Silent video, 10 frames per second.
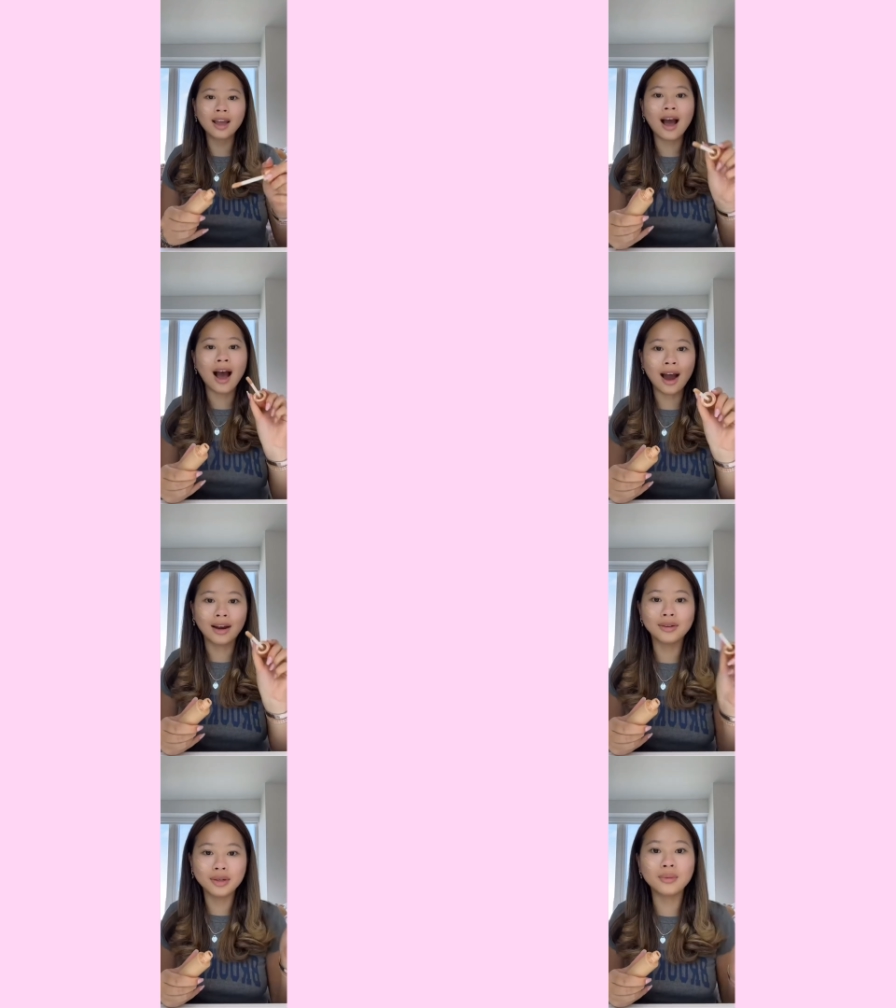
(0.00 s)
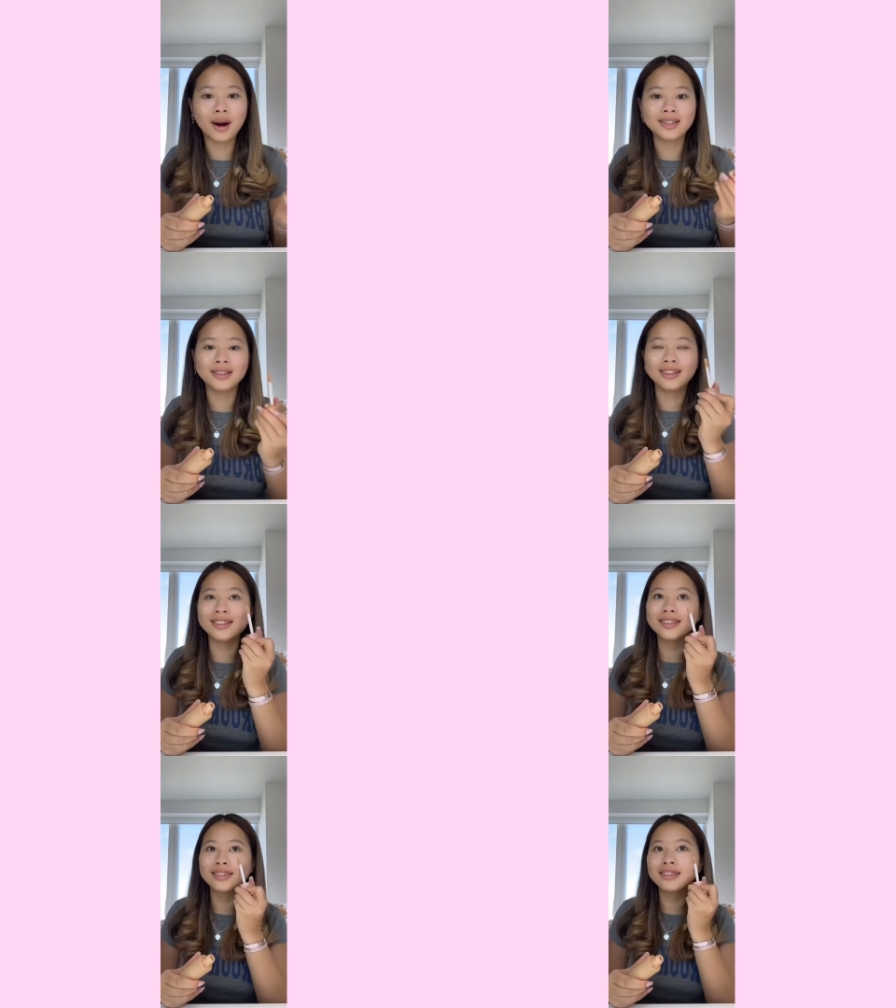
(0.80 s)
I know you watching
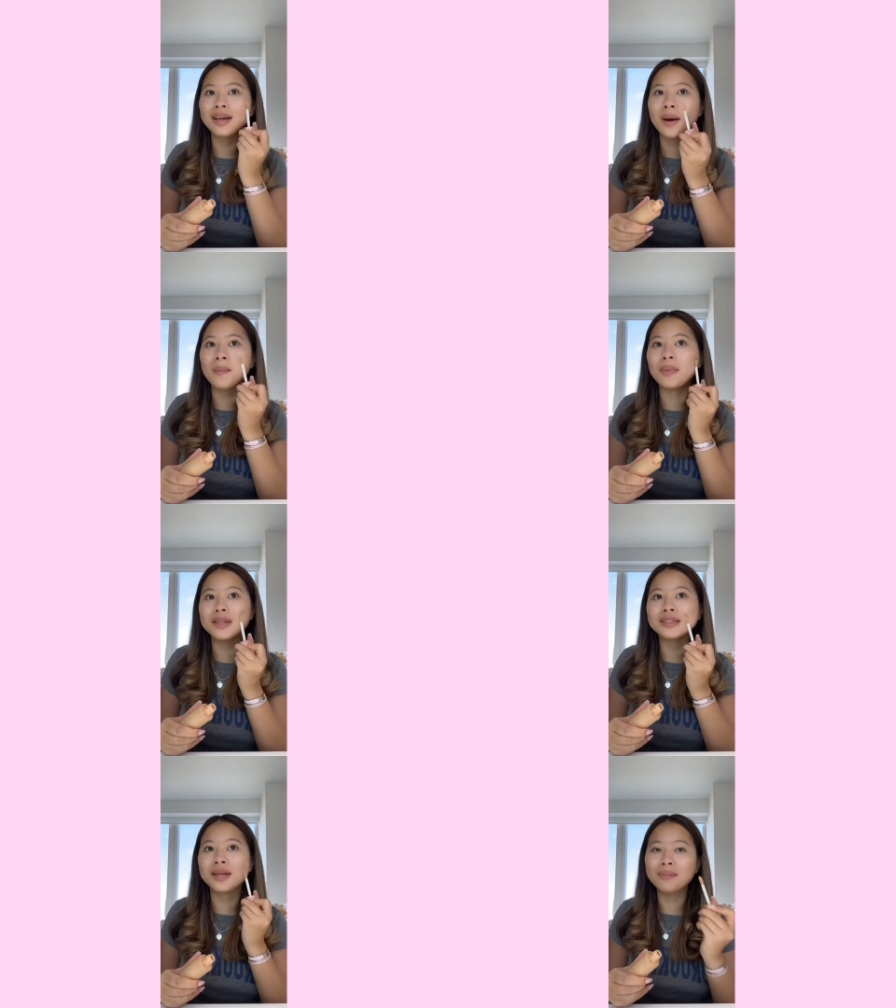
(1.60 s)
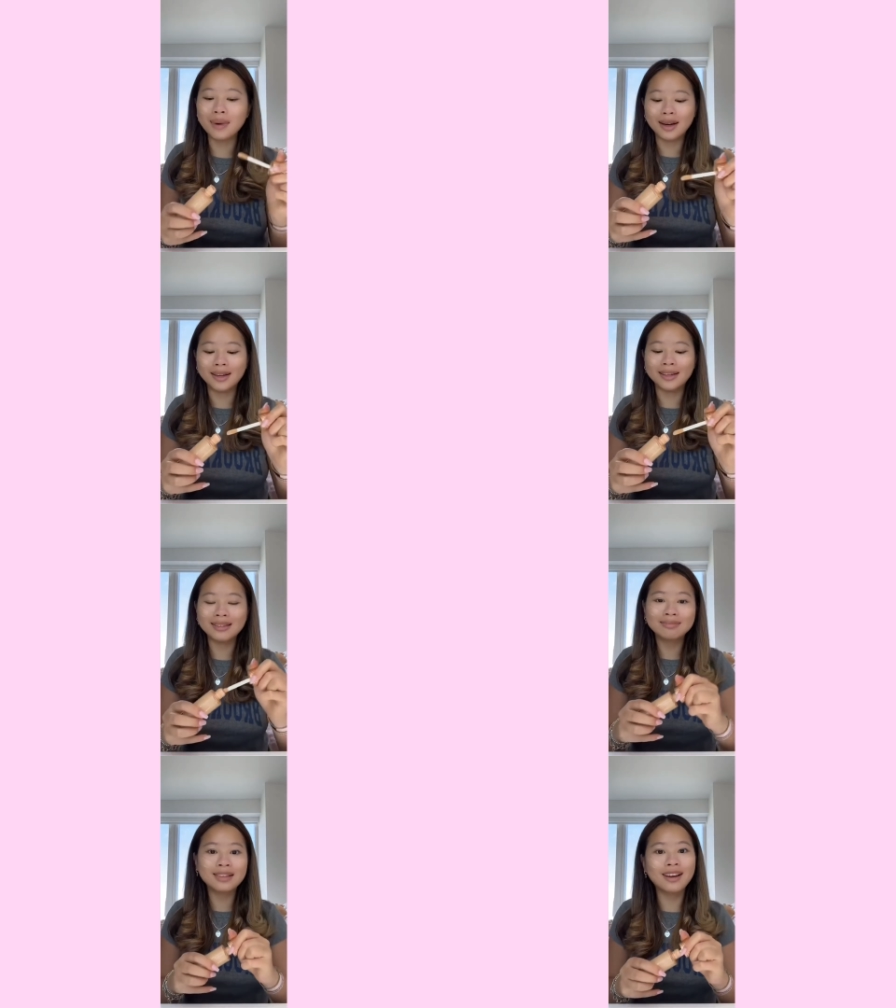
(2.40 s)
this, but somebody
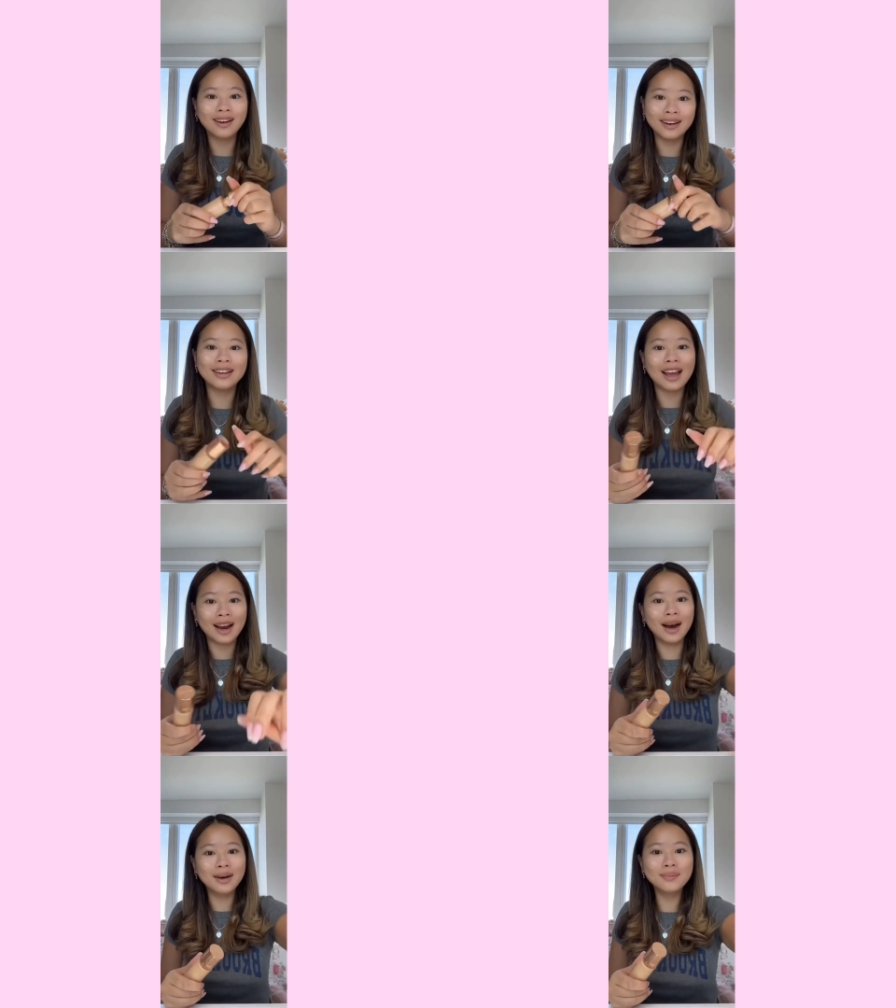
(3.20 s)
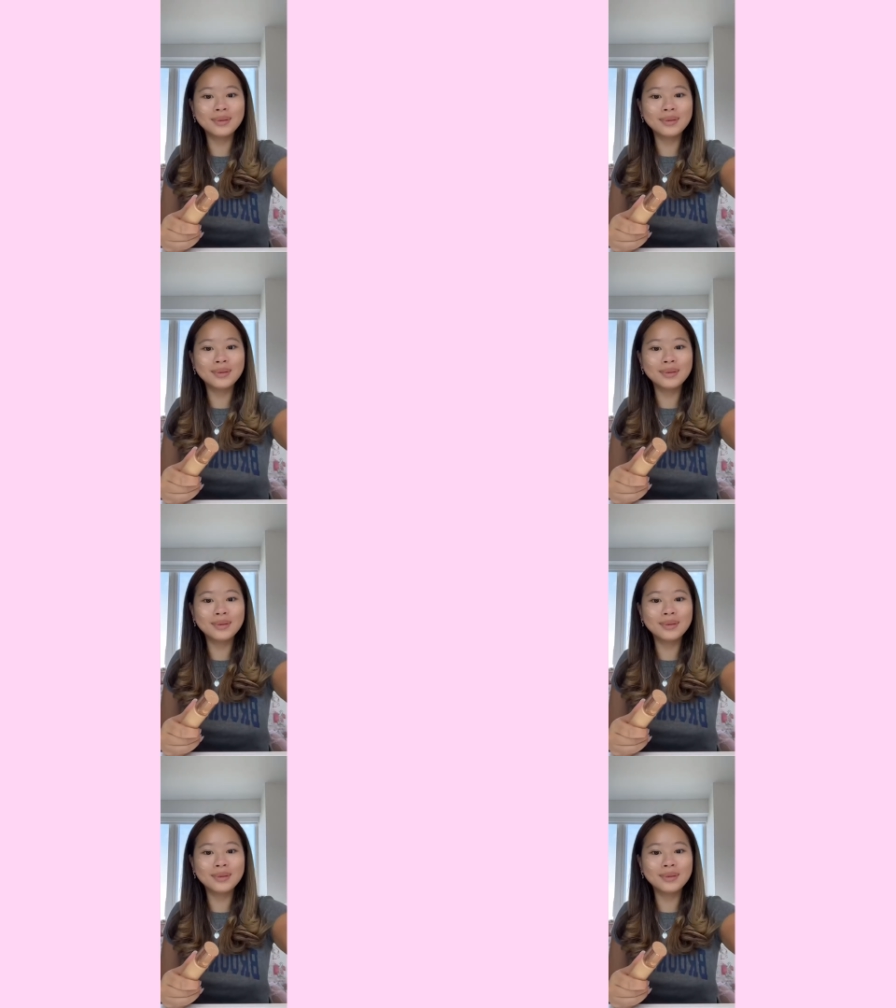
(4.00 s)
couldn't get up.